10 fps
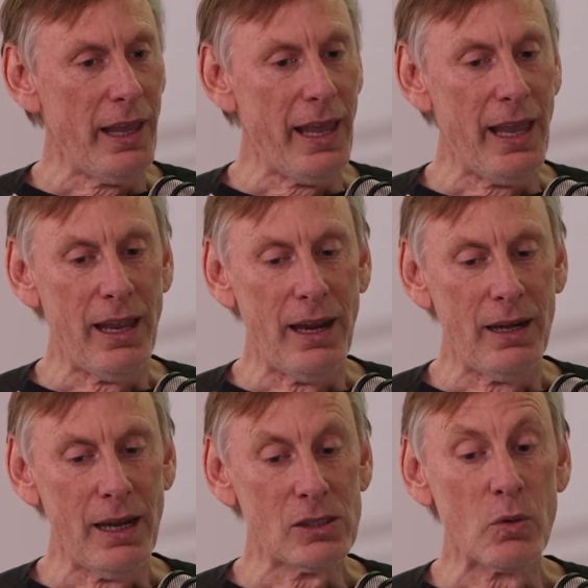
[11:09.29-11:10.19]

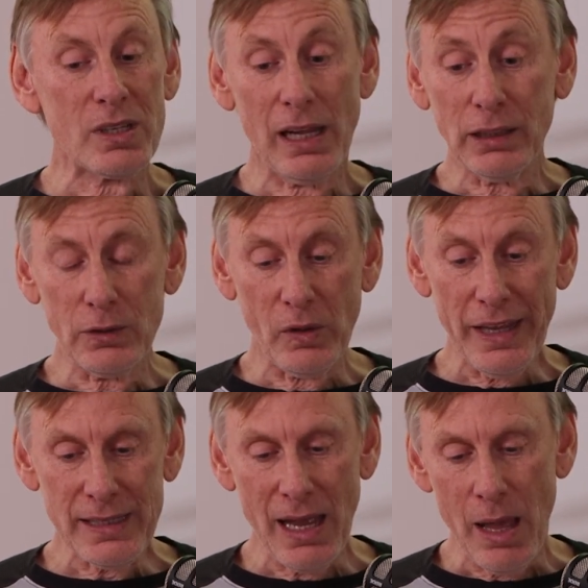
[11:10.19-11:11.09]
And as a result of all
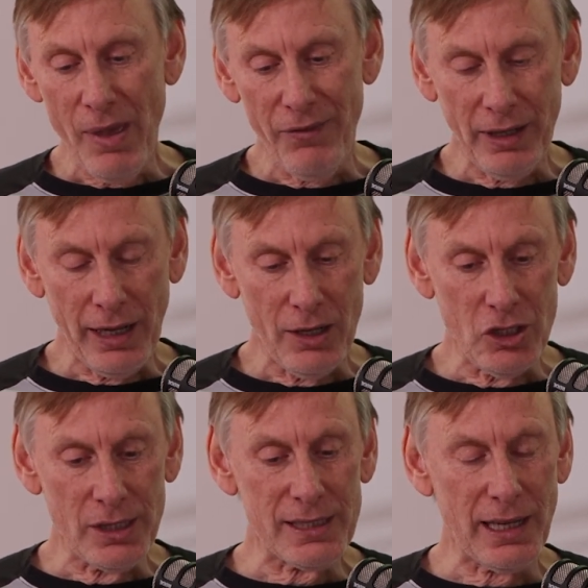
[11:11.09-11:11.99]
that time, effort, and
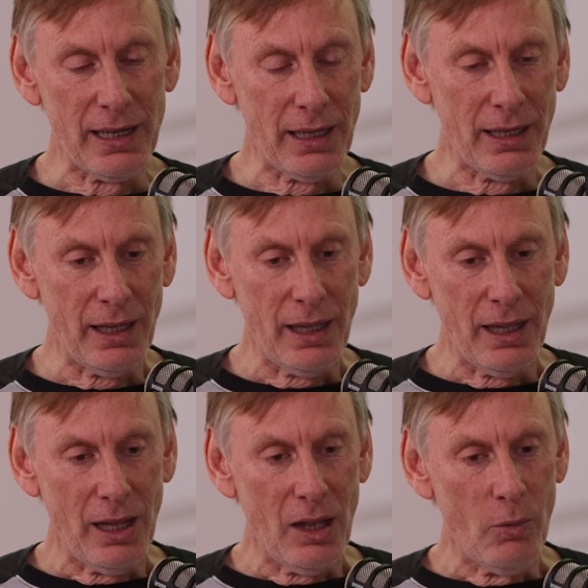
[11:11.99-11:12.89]
energy in studying,
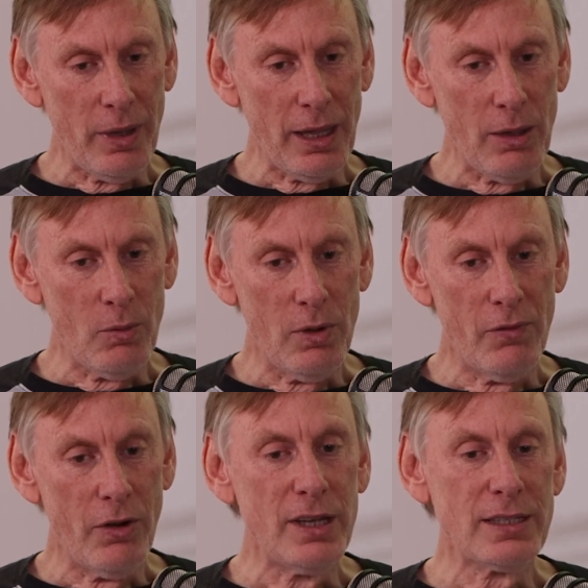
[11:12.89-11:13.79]
we were very